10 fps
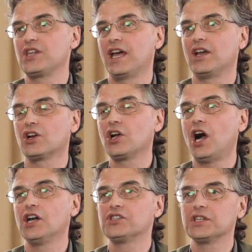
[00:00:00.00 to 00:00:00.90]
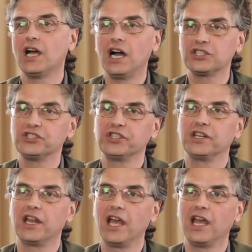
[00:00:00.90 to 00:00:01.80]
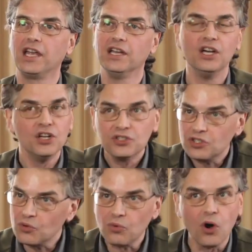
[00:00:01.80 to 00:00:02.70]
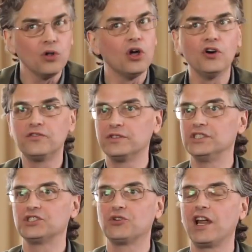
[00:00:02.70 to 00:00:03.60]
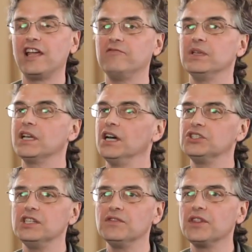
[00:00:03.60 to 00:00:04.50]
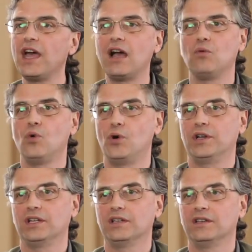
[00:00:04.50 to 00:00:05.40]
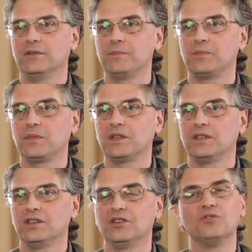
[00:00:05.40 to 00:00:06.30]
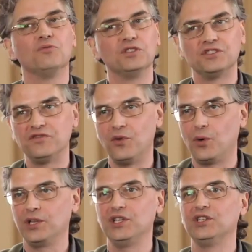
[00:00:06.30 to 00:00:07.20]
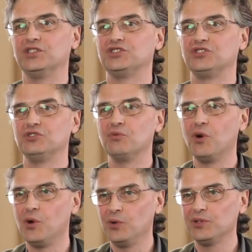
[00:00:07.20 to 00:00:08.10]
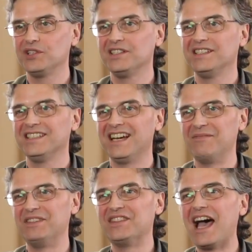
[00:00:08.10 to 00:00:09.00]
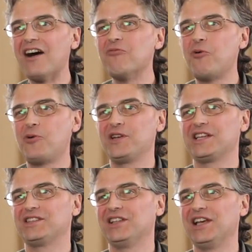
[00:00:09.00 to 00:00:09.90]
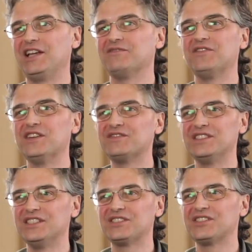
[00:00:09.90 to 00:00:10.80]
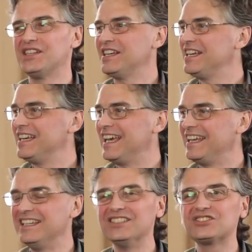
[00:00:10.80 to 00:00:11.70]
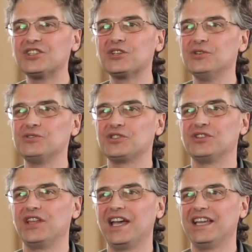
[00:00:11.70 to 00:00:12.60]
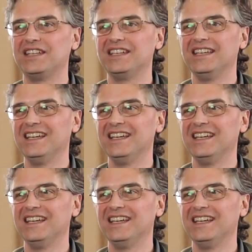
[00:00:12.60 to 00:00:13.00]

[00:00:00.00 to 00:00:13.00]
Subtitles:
that are causing Huxley today to roll over in his grave, because even that warning was 40 years too old. I mean, that warning in the late 50s and his conclusion then